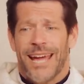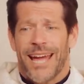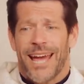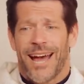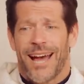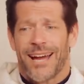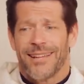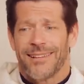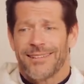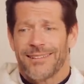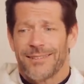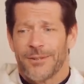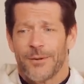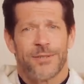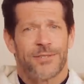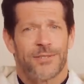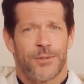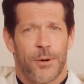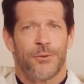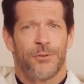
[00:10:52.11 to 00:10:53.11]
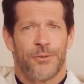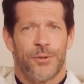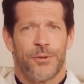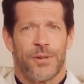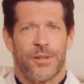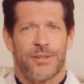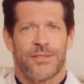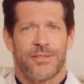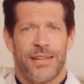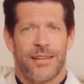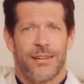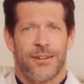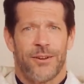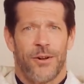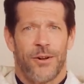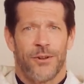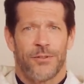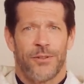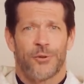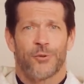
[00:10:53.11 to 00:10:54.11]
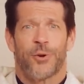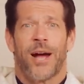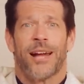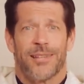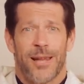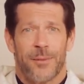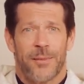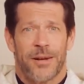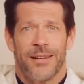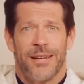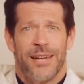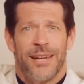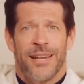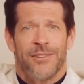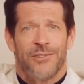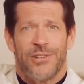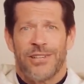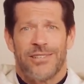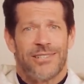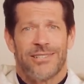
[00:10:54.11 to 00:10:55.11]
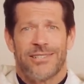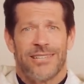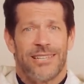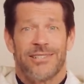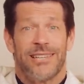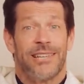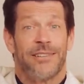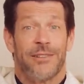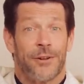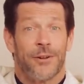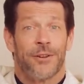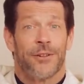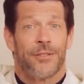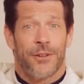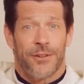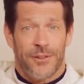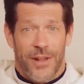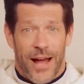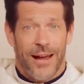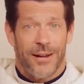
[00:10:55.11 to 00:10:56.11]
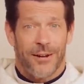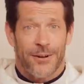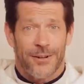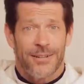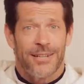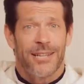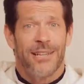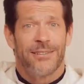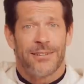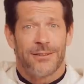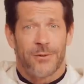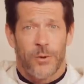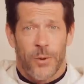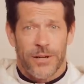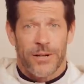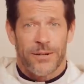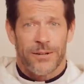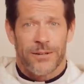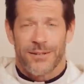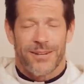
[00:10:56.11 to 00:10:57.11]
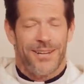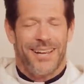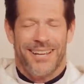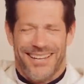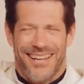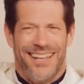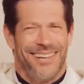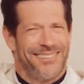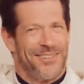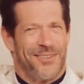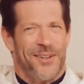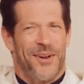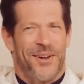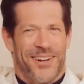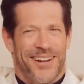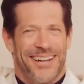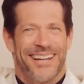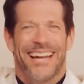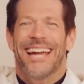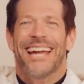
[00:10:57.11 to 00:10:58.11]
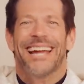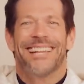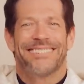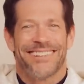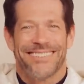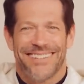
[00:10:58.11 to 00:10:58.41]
Lewis goes through this thing called the trilemma. Jesus is either the liar, he's a liar, he's a lunatic,